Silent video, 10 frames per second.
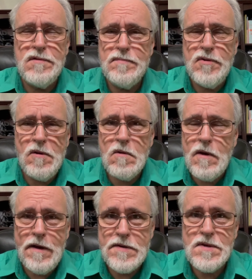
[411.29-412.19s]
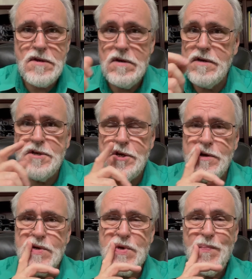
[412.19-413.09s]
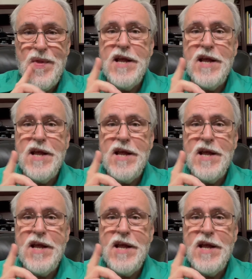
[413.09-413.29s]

the protocols in your church,